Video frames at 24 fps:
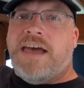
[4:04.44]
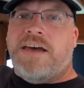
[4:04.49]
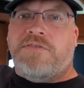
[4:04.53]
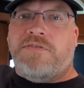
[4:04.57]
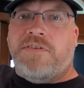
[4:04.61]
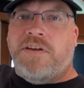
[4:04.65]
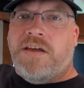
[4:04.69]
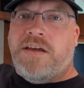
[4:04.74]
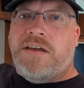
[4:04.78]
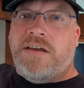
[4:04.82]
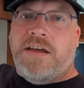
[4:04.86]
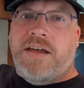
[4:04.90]

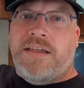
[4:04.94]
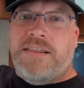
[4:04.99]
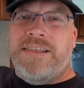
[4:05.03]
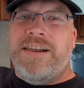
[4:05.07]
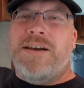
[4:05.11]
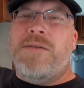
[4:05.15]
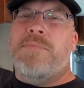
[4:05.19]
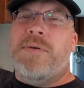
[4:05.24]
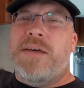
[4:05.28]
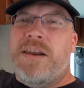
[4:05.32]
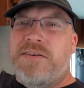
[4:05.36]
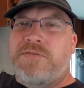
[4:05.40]
have a, a
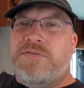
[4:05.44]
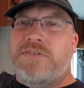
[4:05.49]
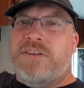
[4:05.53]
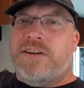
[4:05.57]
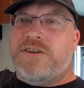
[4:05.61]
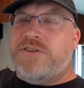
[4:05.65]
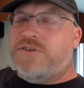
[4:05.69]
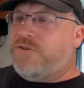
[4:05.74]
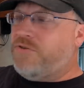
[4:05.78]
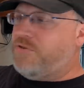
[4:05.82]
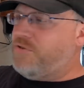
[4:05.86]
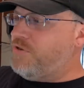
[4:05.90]
little bit of
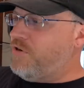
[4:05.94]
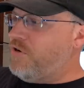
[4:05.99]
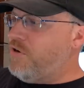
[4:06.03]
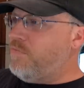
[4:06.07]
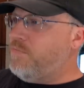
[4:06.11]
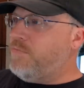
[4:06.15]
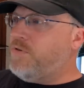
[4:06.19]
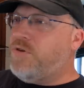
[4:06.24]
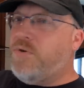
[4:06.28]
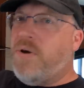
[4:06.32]
digital zoom,